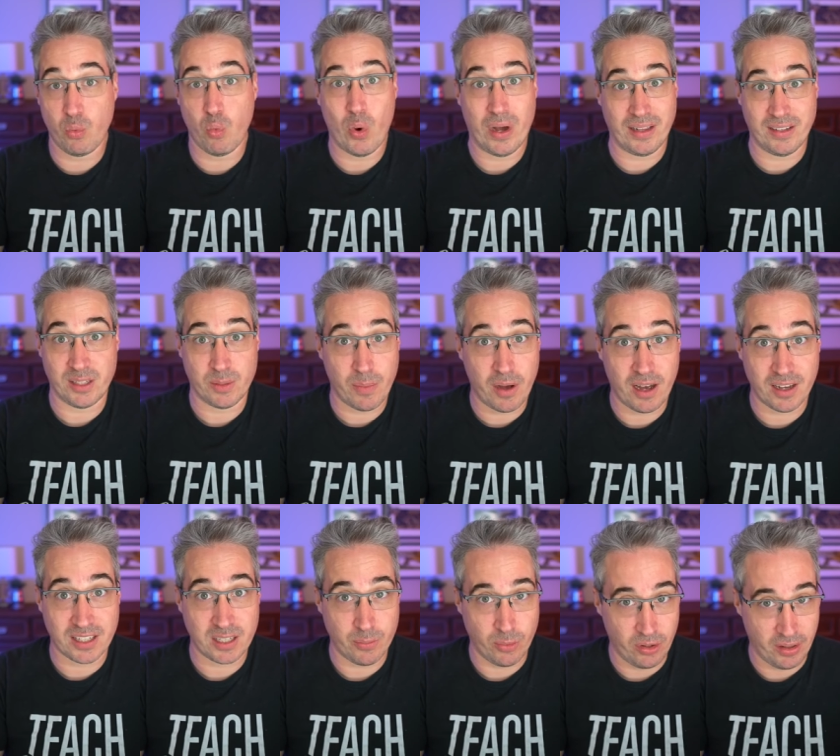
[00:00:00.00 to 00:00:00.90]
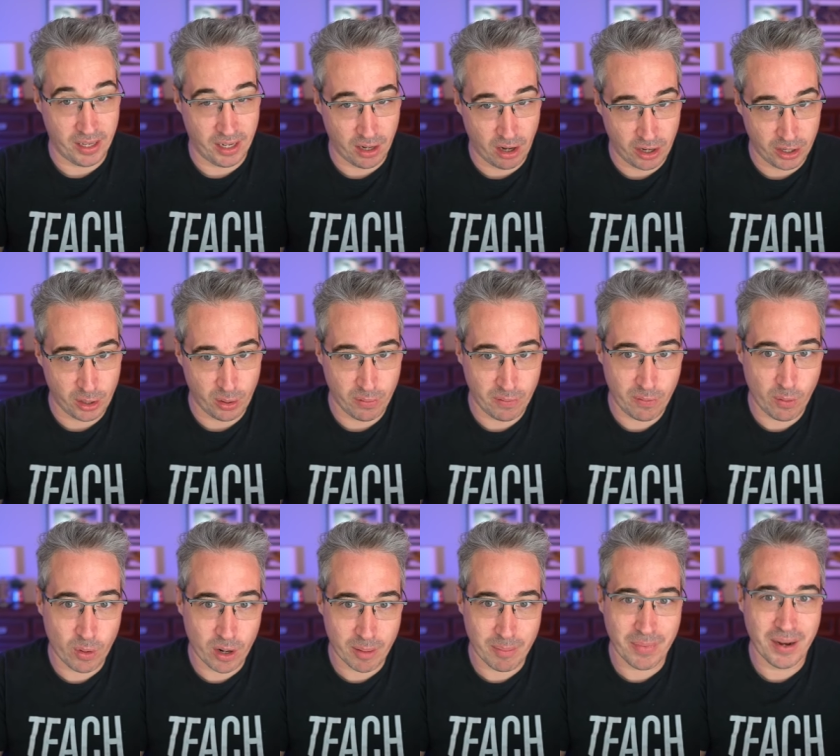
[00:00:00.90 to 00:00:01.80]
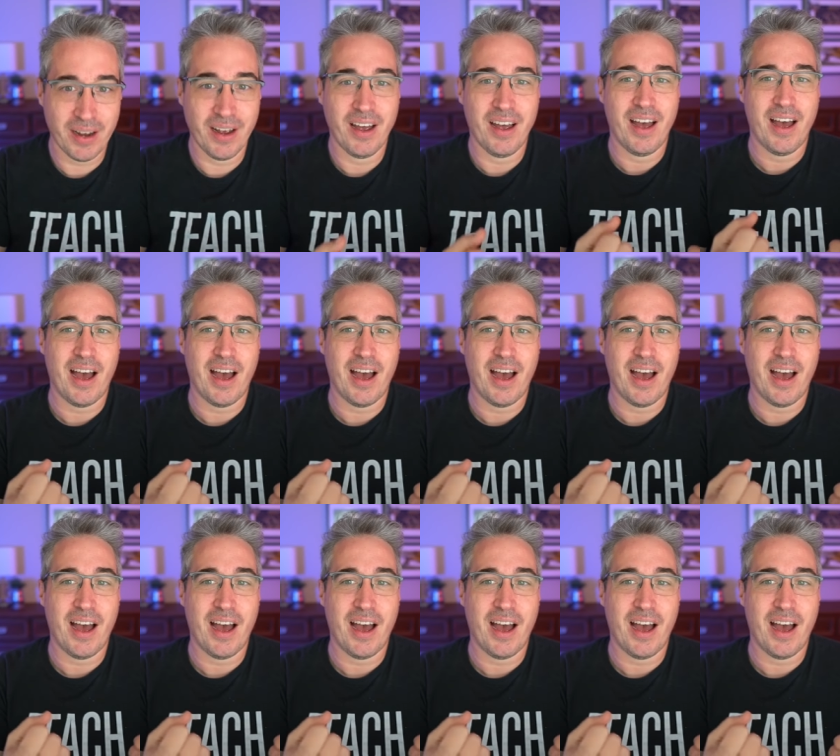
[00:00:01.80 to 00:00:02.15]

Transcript: well as possible in audio form.